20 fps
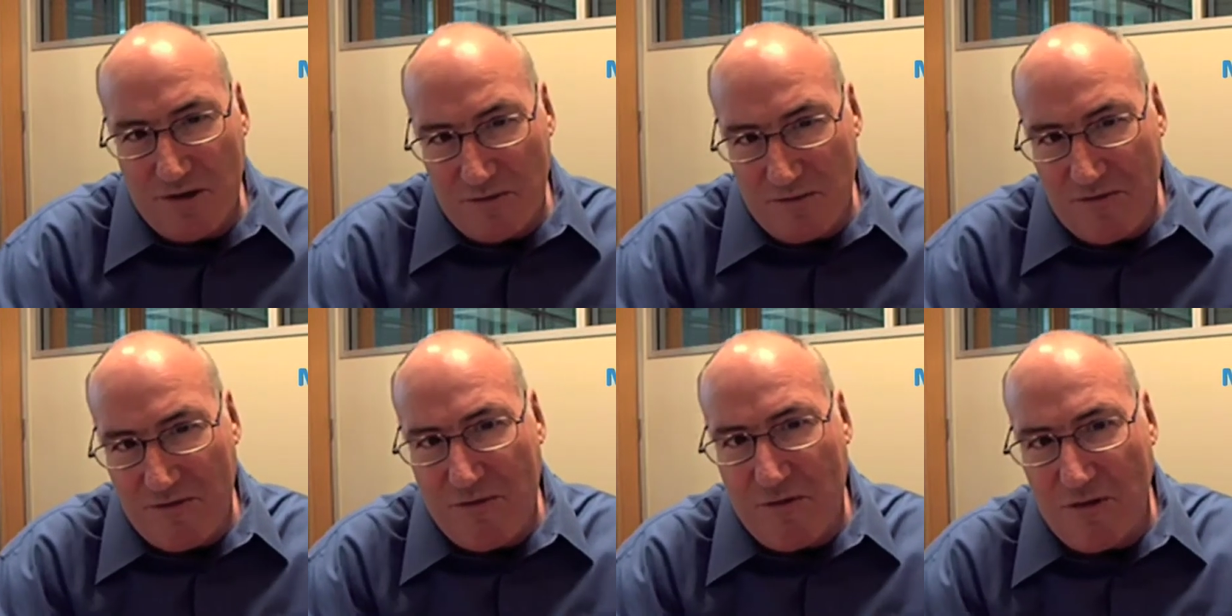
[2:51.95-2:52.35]
and
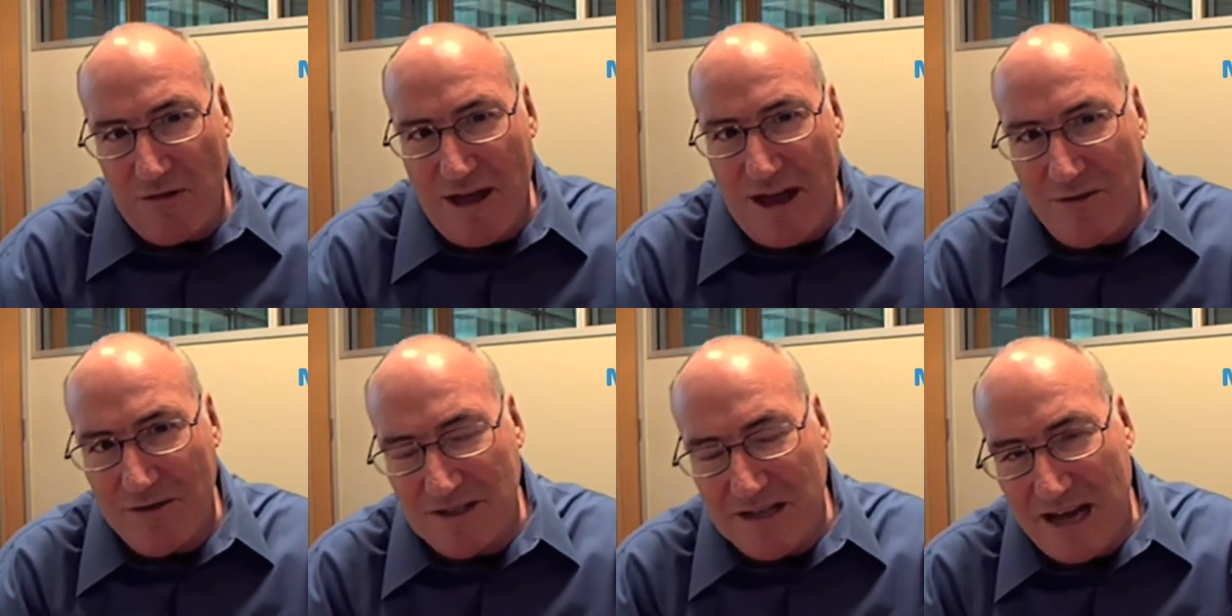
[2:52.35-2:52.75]
before
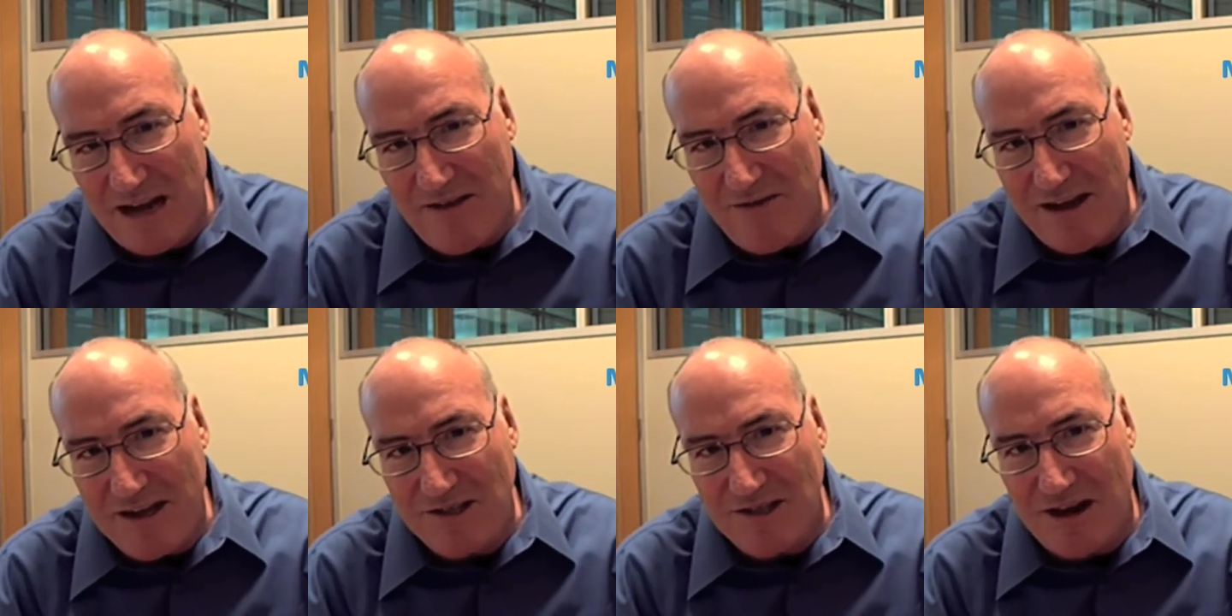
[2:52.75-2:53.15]
that was head
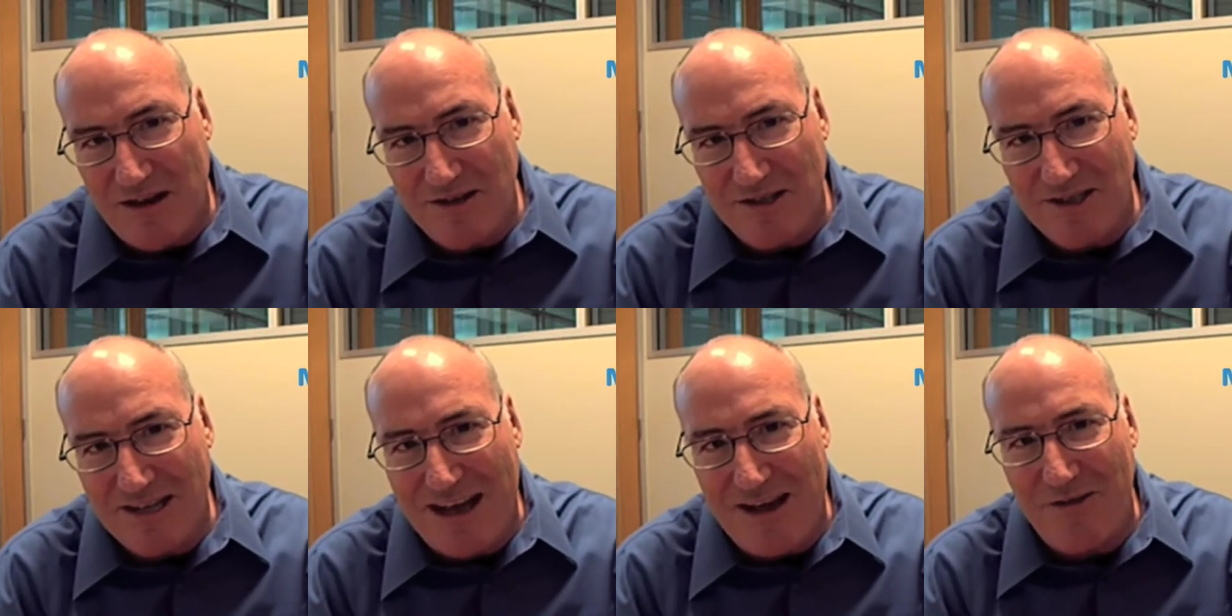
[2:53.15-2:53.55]
of HR
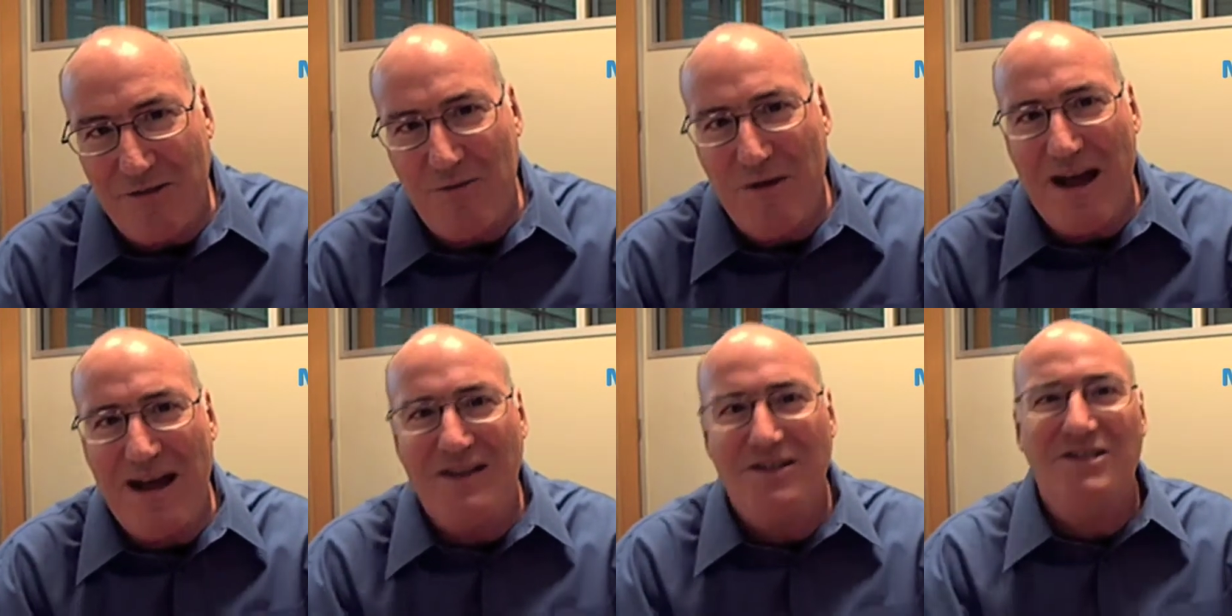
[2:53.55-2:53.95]
at
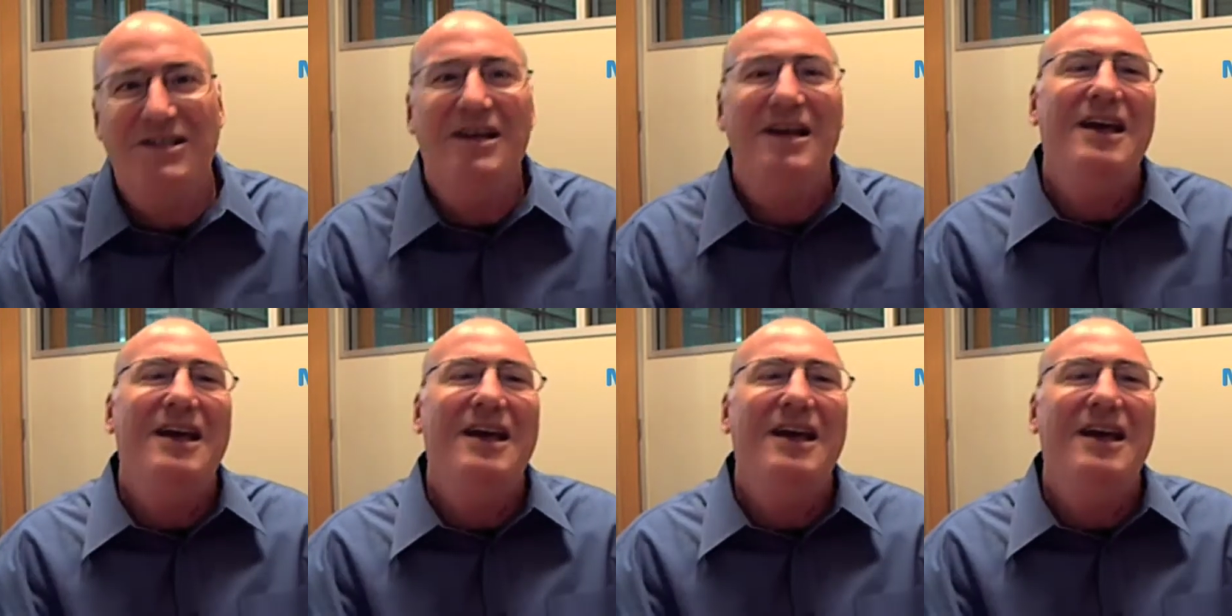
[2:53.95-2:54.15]
Southwest.